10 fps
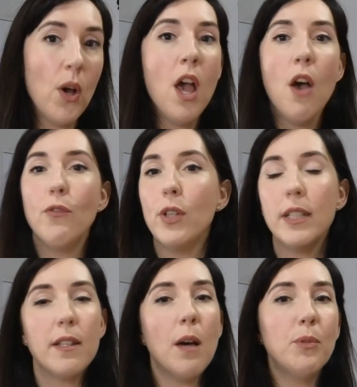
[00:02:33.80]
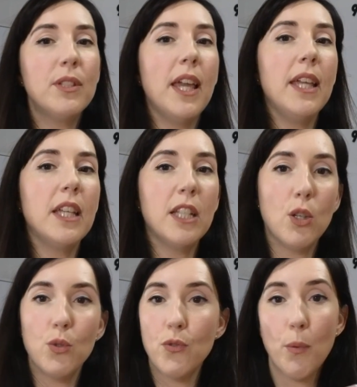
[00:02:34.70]
taking notes from a longer
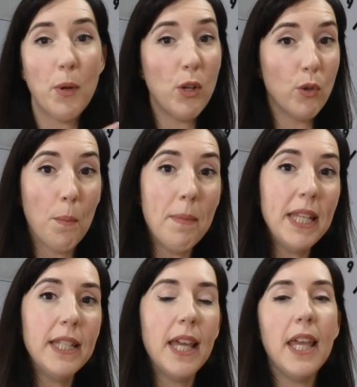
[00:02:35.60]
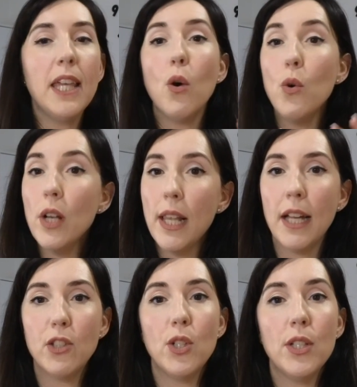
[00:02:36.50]
meeting or lectures that
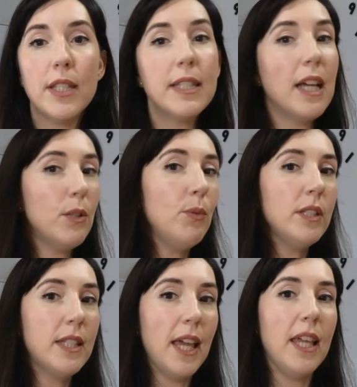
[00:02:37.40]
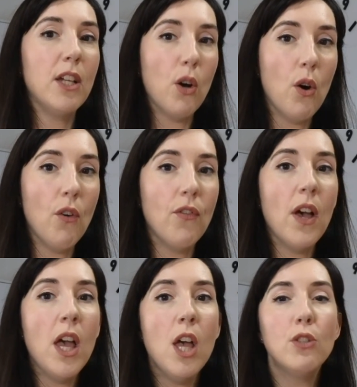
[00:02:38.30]
will take off
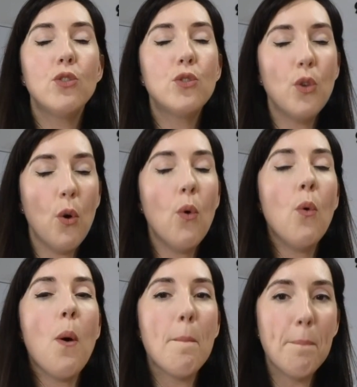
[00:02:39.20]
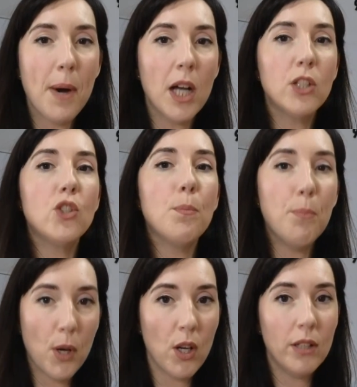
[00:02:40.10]
so much burden of
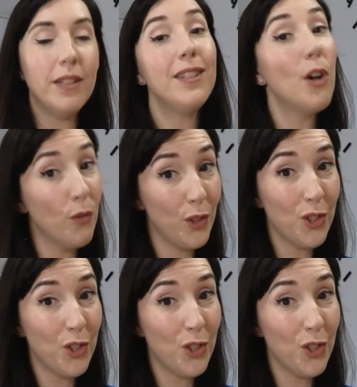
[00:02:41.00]
your shoulders.